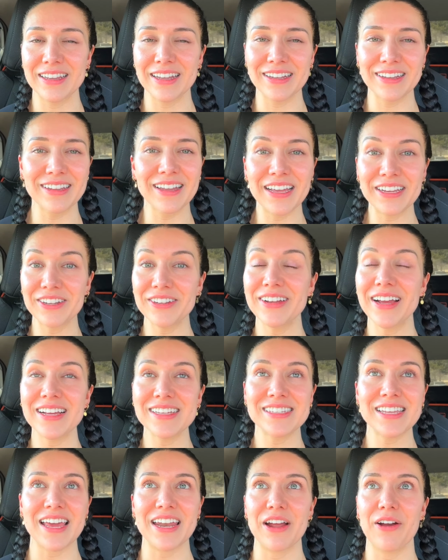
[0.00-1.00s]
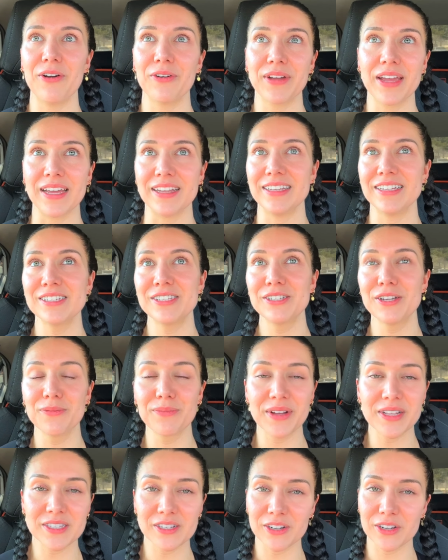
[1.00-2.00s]
like you guys said, oh, okay, these 2
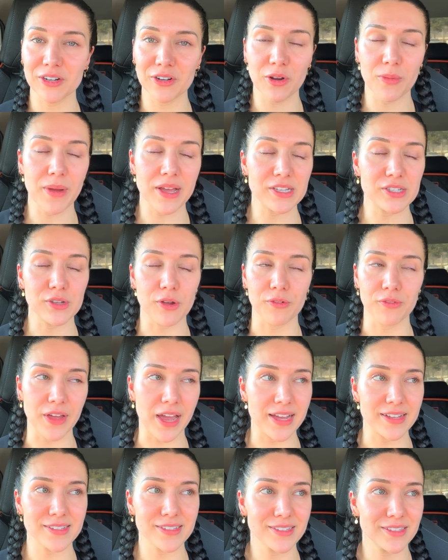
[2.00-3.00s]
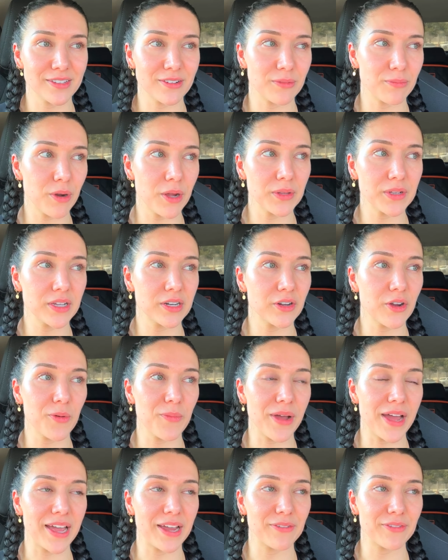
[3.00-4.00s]
months are going to go by so fast. They're probably going to go
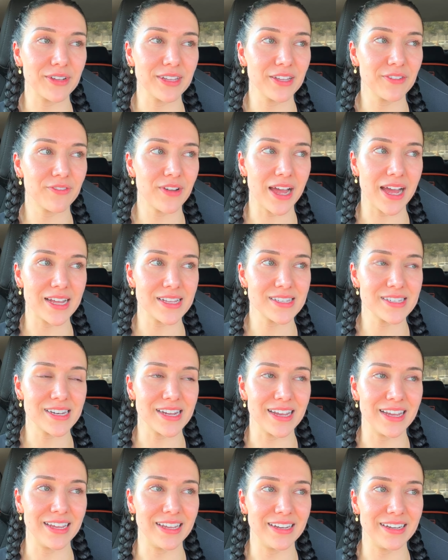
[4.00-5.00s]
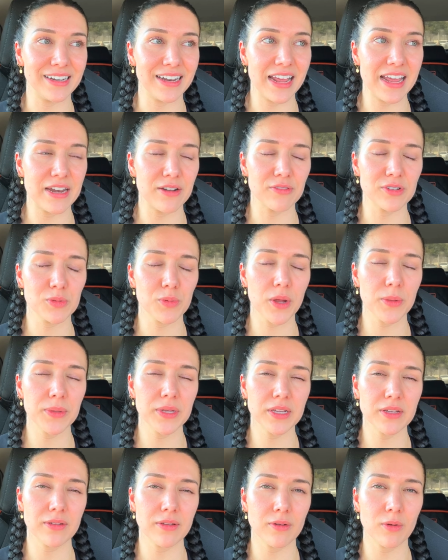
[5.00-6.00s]
by really fast. And it was
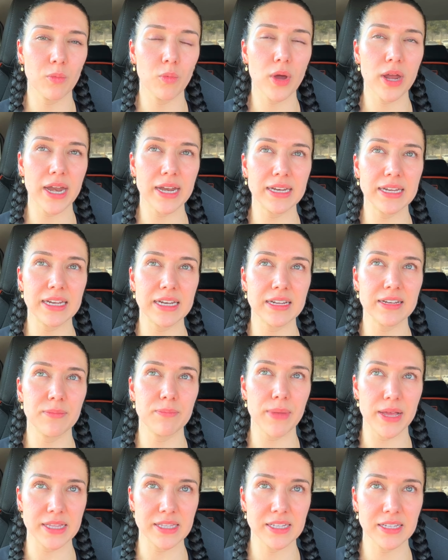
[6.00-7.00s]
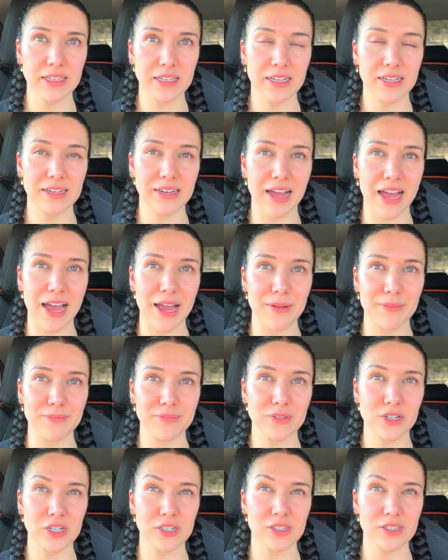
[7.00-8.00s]
probably what I needed mentally, and
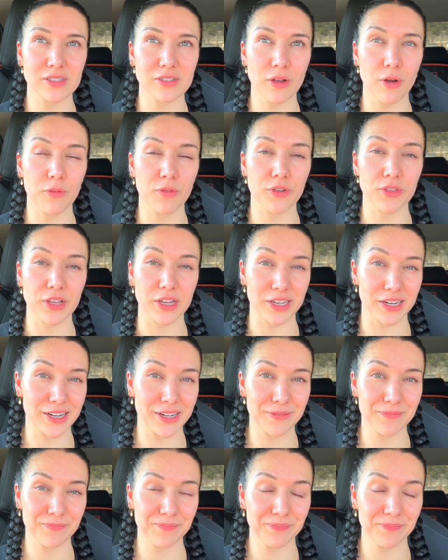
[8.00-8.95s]
I'm just overthinking it.